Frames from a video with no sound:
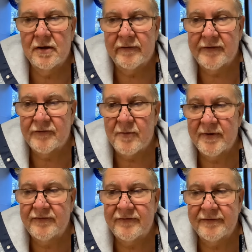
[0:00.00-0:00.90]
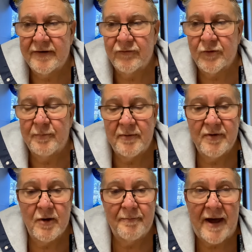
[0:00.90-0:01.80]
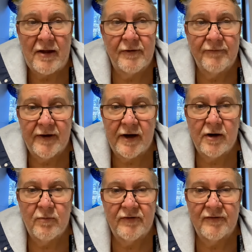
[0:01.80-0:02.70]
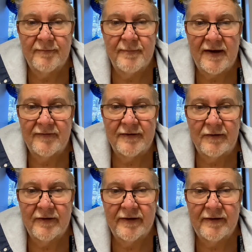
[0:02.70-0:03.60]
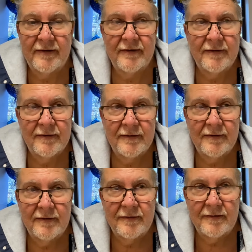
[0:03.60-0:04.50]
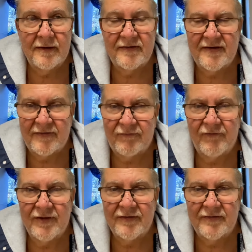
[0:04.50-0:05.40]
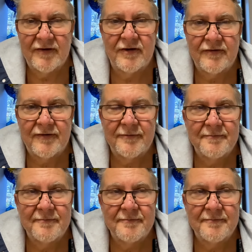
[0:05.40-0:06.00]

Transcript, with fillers: They told me they was going to put me on palliative care, which is basically a death sentence.